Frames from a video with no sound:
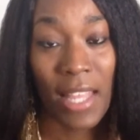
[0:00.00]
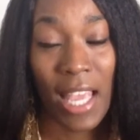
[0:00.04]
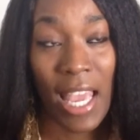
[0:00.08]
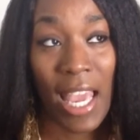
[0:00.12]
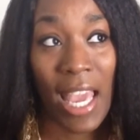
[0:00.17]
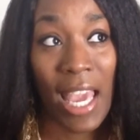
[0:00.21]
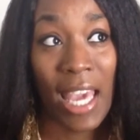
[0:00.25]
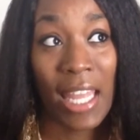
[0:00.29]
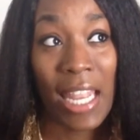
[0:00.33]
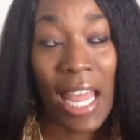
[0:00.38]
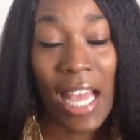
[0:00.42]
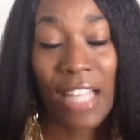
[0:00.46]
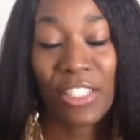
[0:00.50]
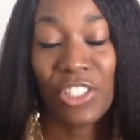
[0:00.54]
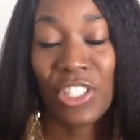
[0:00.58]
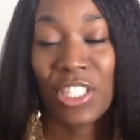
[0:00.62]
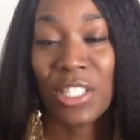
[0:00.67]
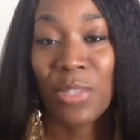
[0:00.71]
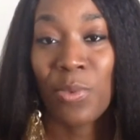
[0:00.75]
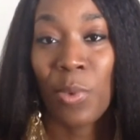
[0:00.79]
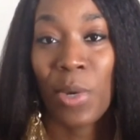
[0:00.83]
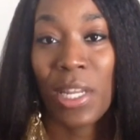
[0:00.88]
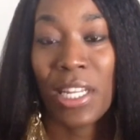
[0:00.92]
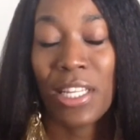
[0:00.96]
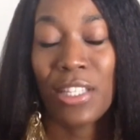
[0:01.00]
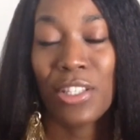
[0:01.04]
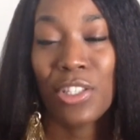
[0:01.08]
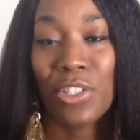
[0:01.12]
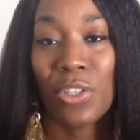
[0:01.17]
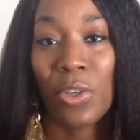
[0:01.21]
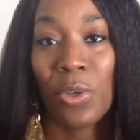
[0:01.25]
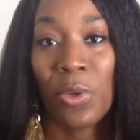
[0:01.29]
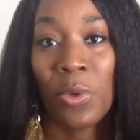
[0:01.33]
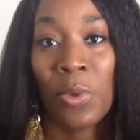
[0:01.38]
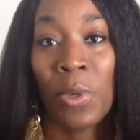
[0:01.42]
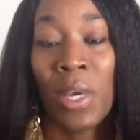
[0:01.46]
And I just wanted
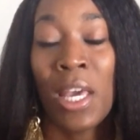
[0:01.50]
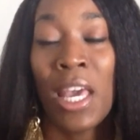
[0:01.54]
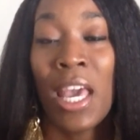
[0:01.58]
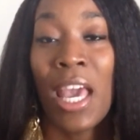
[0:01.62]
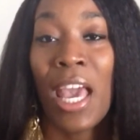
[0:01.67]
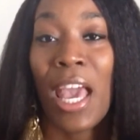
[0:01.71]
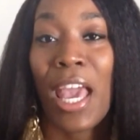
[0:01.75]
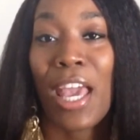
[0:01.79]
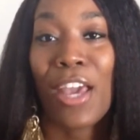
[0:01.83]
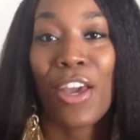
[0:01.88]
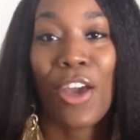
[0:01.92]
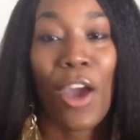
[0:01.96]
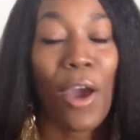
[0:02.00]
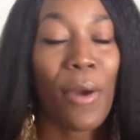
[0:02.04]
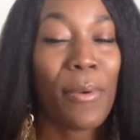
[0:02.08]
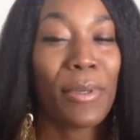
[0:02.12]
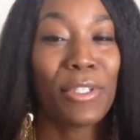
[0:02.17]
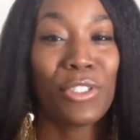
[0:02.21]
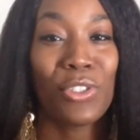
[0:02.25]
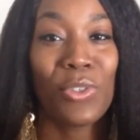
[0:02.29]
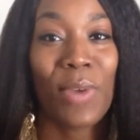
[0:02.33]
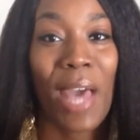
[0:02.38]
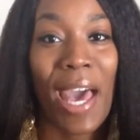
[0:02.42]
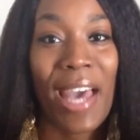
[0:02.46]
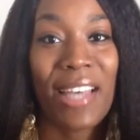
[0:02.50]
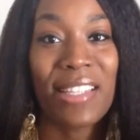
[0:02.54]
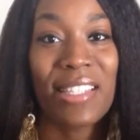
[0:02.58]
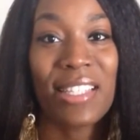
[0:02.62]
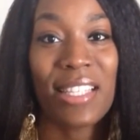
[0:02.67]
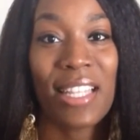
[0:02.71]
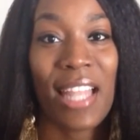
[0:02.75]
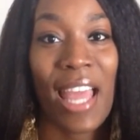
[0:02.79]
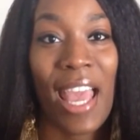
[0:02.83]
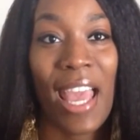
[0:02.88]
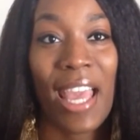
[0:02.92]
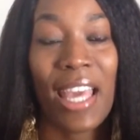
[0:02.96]
to encourage you guys
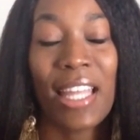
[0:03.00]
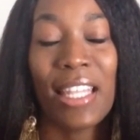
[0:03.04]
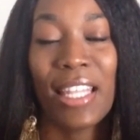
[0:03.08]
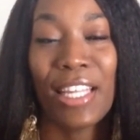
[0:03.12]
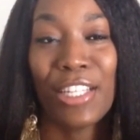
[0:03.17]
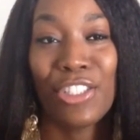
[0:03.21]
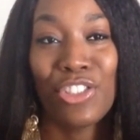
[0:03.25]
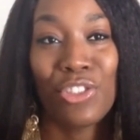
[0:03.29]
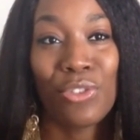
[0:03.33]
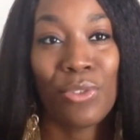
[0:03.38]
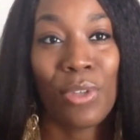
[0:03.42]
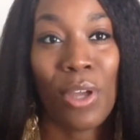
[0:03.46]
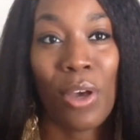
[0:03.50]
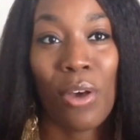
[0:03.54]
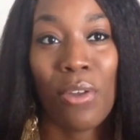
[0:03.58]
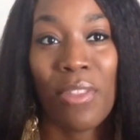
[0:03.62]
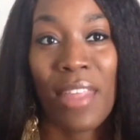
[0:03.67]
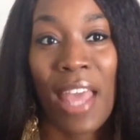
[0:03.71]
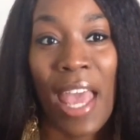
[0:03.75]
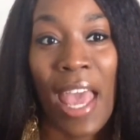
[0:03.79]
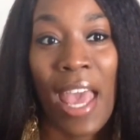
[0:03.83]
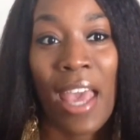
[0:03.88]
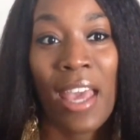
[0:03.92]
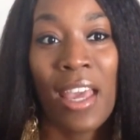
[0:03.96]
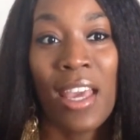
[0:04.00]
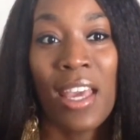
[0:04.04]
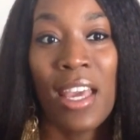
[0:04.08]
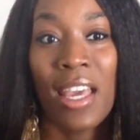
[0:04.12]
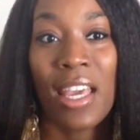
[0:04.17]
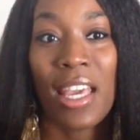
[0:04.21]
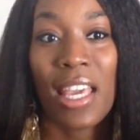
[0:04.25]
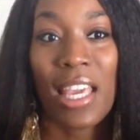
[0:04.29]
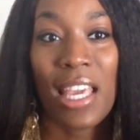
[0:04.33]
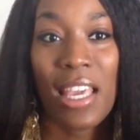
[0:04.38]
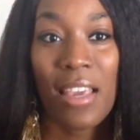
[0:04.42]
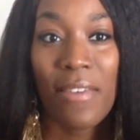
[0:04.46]
today and let you know that
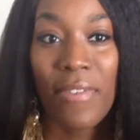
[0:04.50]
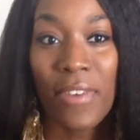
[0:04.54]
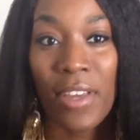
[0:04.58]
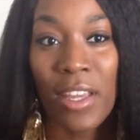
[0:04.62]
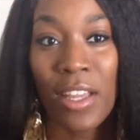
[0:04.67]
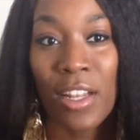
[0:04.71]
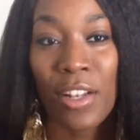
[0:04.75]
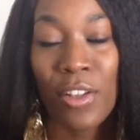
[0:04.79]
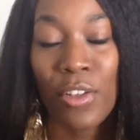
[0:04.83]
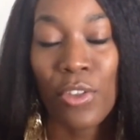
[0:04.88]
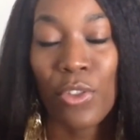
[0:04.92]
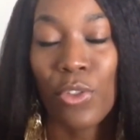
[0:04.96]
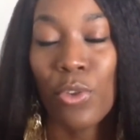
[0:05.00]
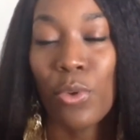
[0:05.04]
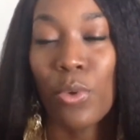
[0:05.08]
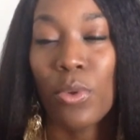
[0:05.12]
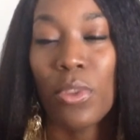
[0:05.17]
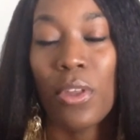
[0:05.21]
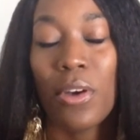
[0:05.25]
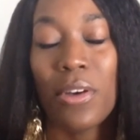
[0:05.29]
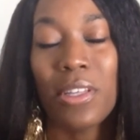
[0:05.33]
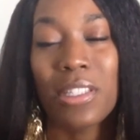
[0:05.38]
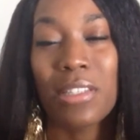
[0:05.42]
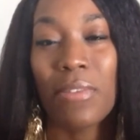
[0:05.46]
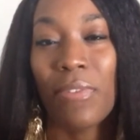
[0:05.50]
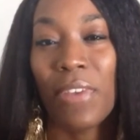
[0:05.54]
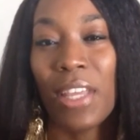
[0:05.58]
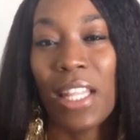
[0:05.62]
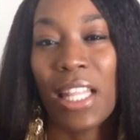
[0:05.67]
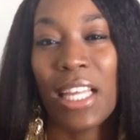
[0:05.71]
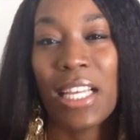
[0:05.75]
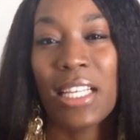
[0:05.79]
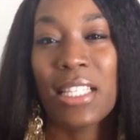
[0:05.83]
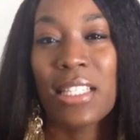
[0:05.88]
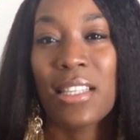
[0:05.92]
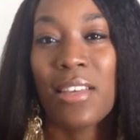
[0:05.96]
even through those
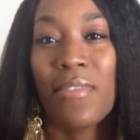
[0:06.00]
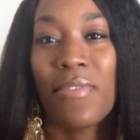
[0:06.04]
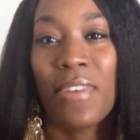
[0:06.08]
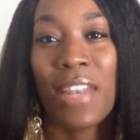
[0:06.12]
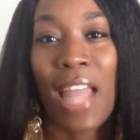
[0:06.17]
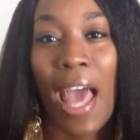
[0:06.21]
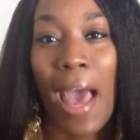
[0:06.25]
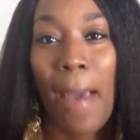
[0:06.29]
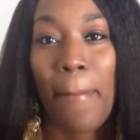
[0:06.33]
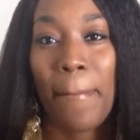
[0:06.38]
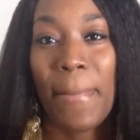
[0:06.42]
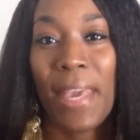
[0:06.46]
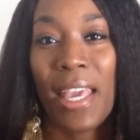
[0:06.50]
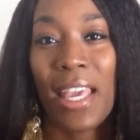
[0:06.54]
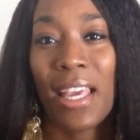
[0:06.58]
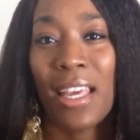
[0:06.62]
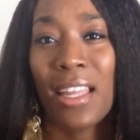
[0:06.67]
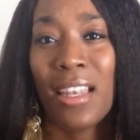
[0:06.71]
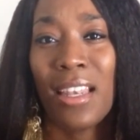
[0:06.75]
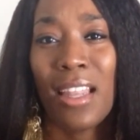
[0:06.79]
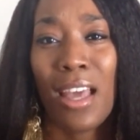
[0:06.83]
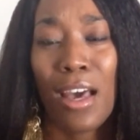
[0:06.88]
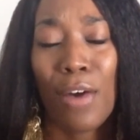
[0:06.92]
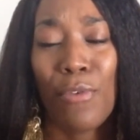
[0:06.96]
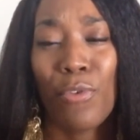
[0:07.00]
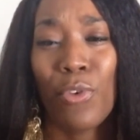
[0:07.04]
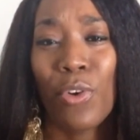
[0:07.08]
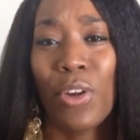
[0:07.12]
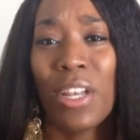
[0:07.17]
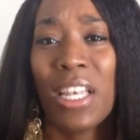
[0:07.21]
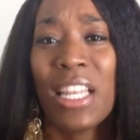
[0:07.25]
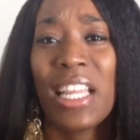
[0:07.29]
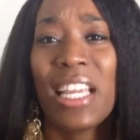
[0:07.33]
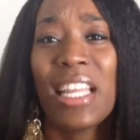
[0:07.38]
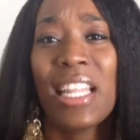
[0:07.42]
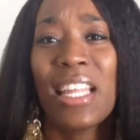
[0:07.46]
feelings of not being enough or
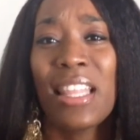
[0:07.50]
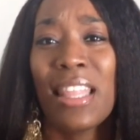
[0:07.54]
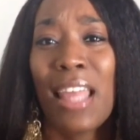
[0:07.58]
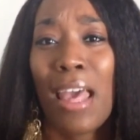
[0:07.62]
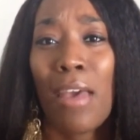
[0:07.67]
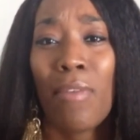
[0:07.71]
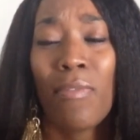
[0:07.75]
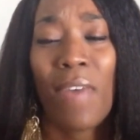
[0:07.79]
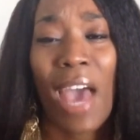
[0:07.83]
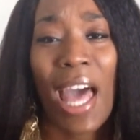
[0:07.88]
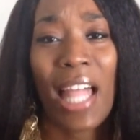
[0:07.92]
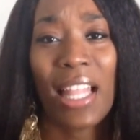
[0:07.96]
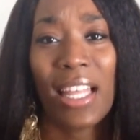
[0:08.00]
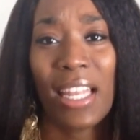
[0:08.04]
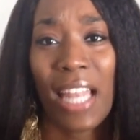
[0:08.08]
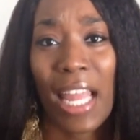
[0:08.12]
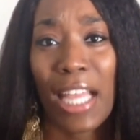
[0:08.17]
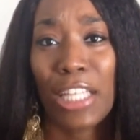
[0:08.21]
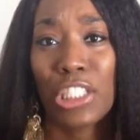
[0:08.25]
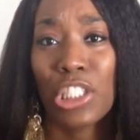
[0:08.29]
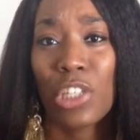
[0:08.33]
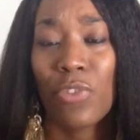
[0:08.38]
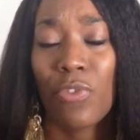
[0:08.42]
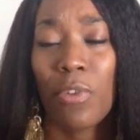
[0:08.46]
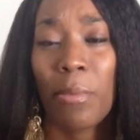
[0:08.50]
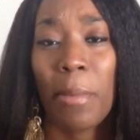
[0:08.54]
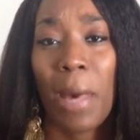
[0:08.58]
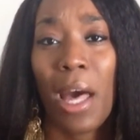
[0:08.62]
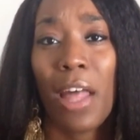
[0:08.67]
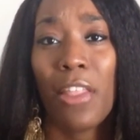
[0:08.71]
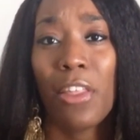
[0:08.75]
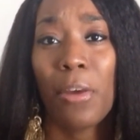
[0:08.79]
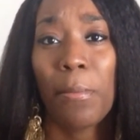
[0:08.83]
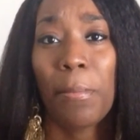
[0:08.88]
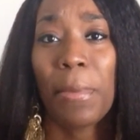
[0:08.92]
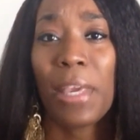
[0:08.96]
needing that validation from
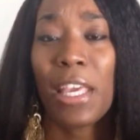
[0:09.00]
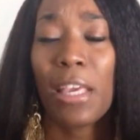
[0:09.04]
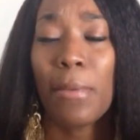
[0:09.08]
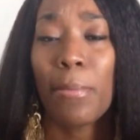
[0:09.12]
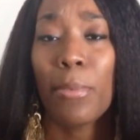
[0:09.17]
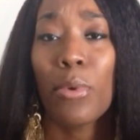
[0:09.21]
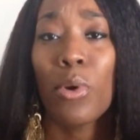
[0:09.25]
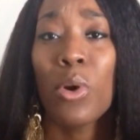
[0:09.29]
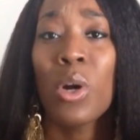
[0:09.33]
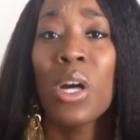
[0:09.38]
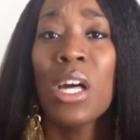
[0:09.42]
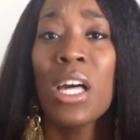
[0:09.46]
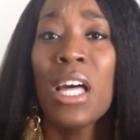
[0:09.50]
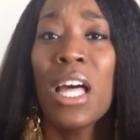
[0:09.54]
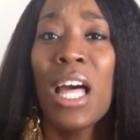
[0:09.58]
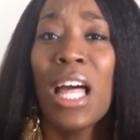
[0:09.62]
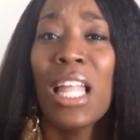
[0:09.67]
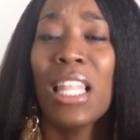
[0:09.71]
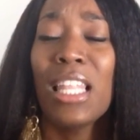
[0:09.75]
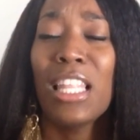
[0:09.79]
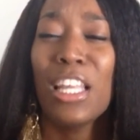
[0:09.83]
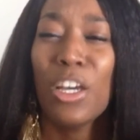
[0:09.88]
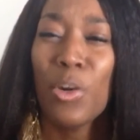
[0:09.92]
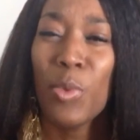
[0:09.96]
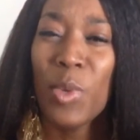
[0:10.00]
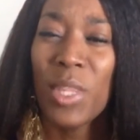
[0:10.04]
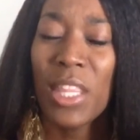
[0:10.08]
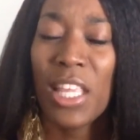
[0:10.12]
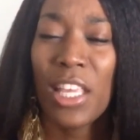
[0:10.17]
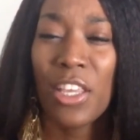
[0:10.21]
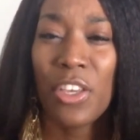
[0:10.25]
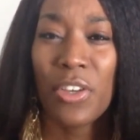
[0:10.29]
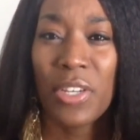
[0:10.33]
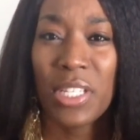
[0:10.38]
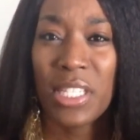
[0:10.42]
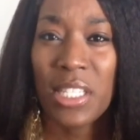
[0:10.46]
other people, look
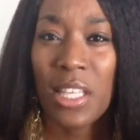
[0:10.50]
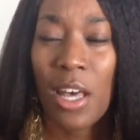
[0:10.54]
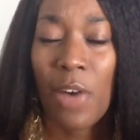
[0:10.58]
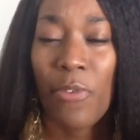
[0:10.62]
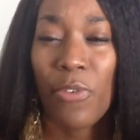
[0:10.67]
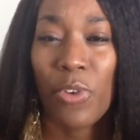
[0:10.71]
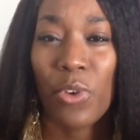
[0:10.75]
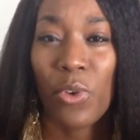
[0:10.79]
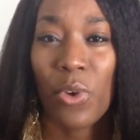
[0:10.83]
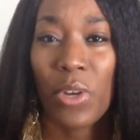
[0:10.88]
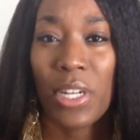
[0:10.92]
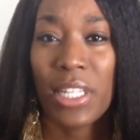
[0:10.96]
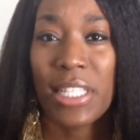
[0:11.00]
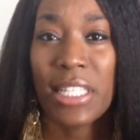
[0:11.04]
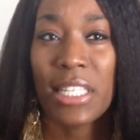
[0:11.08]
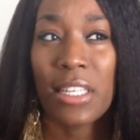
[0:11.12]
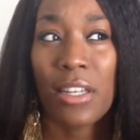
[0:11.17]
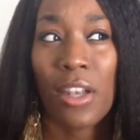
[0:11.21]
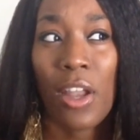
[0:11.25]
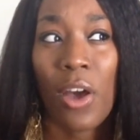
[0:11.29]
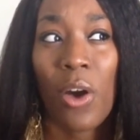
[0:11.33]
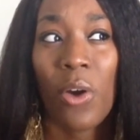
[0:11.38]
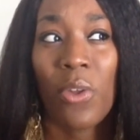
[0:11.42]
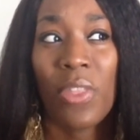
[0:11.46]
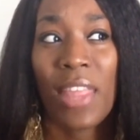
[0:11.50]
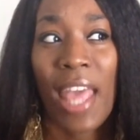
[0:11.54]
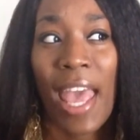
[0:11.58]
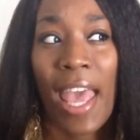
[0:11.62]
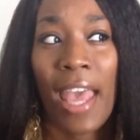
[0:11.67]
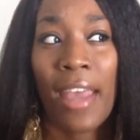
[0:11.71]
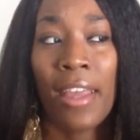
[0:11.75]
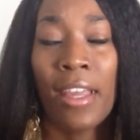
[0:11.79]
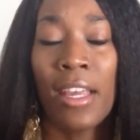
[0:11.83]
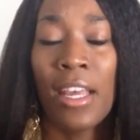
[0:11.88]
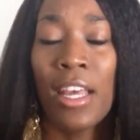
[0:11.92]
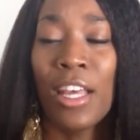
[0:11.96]
within yourself in order to know
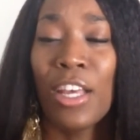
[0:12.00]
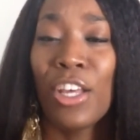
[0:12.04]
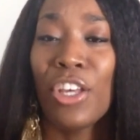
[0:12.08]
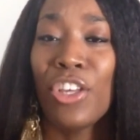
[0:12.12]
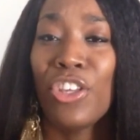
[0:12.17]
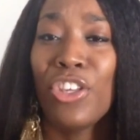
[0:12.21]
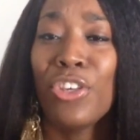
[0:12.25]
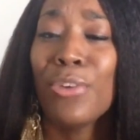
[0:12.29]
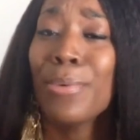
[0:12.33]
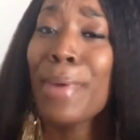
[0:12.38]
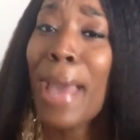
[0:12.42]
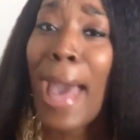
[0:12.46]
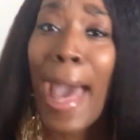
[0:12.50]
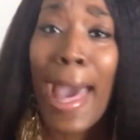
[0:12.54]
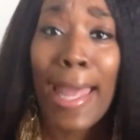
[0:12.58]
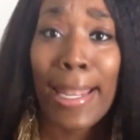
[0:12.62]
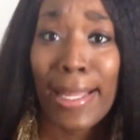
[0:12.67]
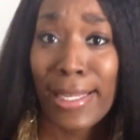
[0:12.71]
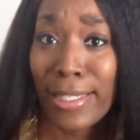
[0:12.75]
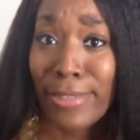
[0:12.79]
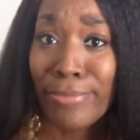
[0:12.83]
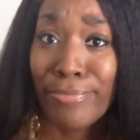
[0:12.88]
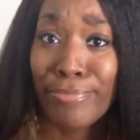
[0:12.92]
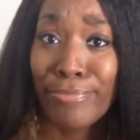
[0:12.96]
that you got it.